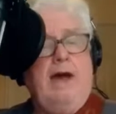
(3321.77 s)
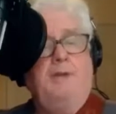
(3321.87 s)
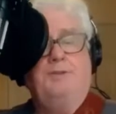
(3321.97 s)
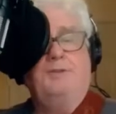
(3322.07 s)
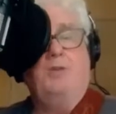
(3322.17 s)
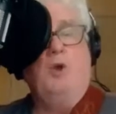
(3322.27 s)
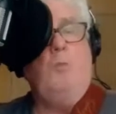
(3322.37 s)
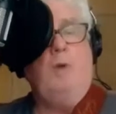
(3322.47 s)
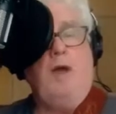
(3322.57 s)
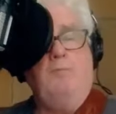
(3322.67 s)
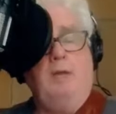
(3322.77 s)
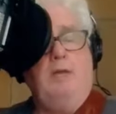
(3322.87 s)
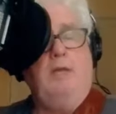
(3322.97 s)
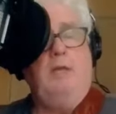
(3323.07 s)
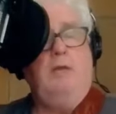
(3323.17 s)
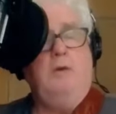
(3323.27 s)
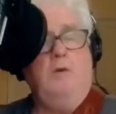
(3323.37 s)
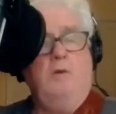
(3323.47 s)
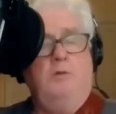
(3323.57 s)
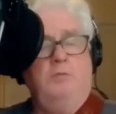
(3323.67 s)
I just hope I make
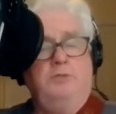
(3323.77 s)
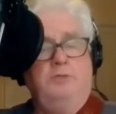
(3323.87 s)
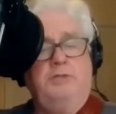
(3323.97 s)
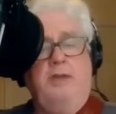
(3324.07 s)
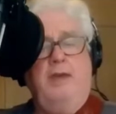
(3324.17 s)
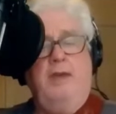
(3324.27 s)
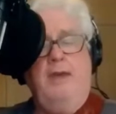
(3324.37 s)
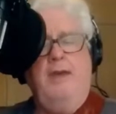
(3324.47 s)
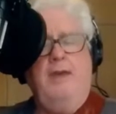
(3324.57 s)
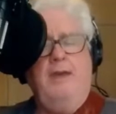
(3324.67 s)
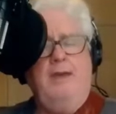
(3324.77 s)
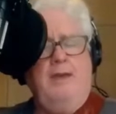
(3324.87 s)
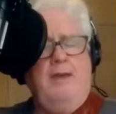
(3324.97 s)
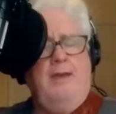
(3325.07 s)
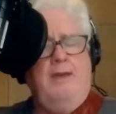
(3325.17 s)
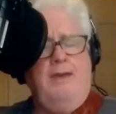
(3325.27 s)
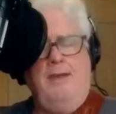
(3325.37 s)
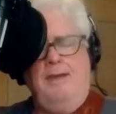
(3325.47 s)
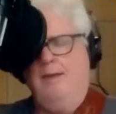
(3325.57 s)
it home today.